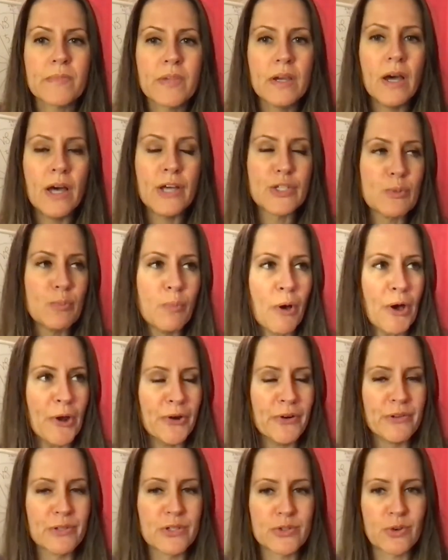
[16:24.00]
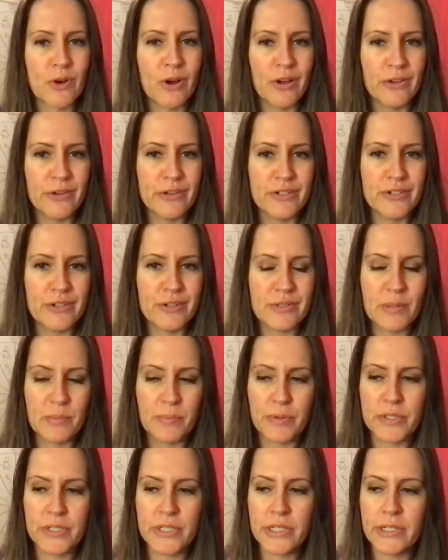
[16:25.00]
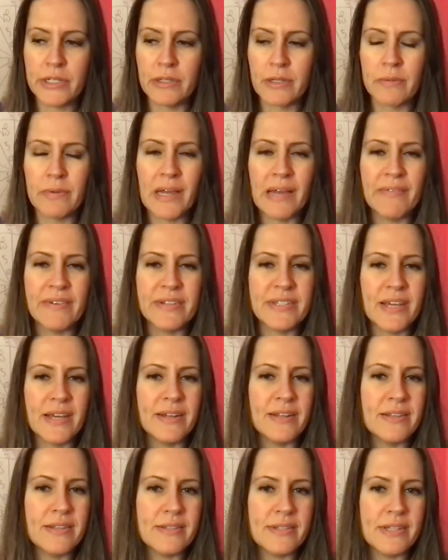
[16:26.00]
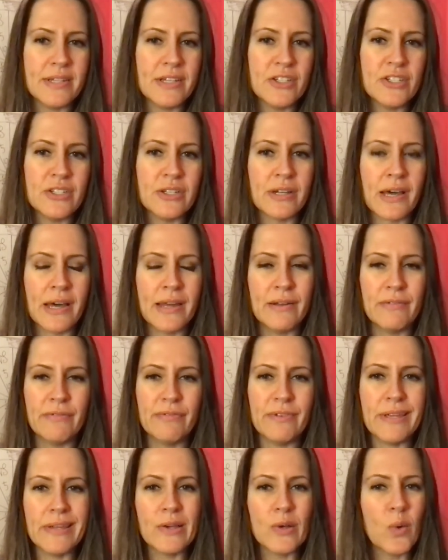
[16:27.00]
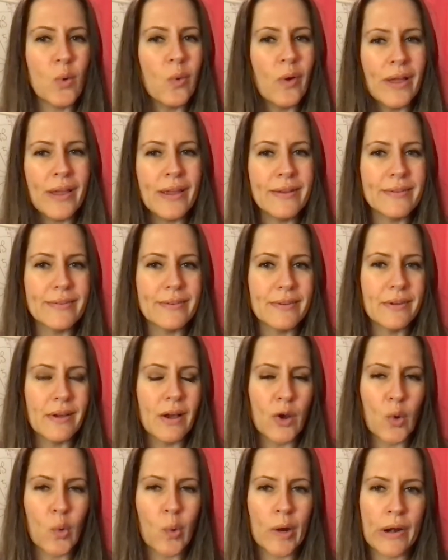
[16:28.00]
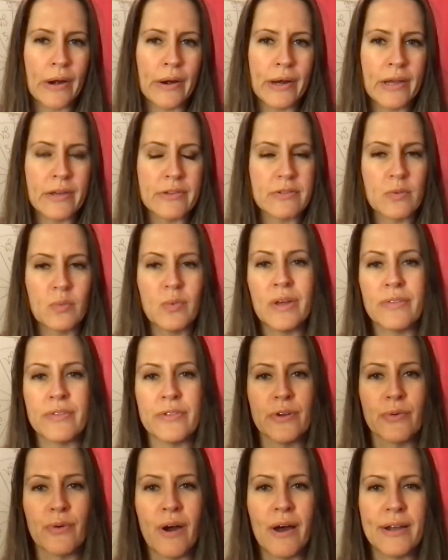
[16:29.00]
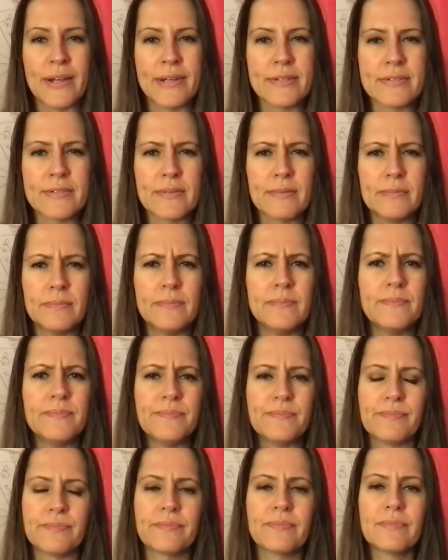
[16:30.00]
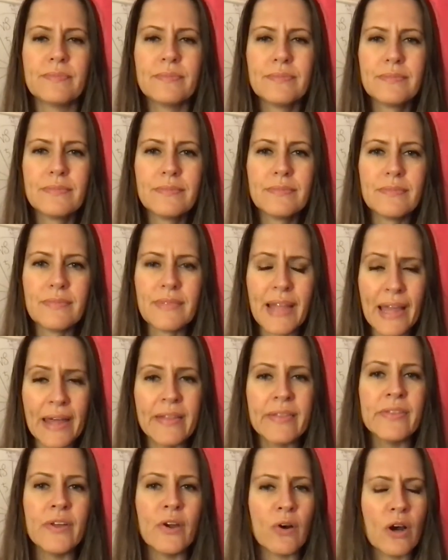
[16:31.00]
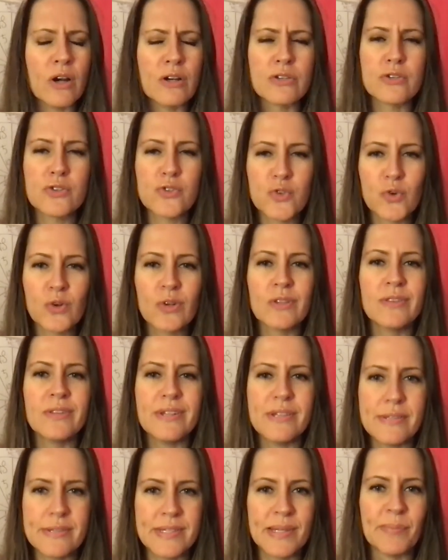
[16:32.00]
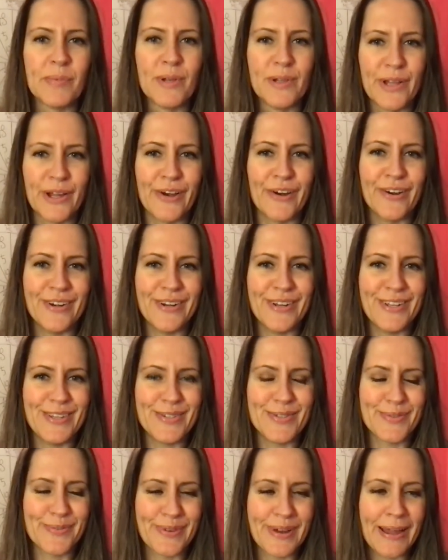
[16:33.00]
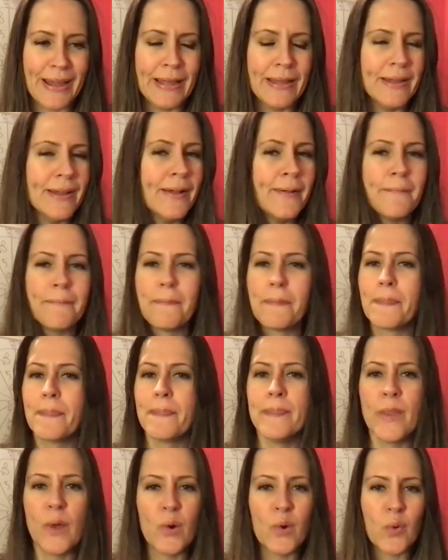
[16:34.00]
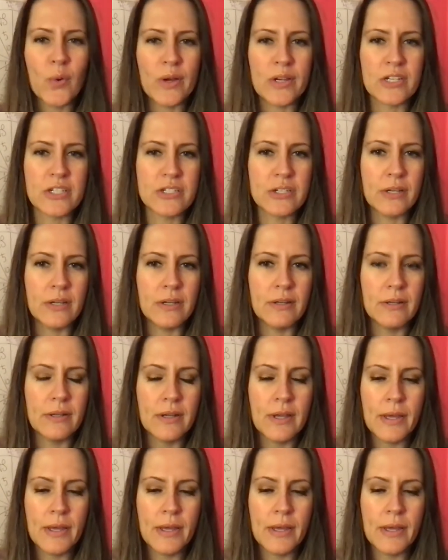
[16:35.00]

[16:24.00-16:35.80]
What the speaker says: us modern astrologers in particular, we have a tendency to kind of equate Aquarius with Uranus. And there are certainly similarities, right? No question.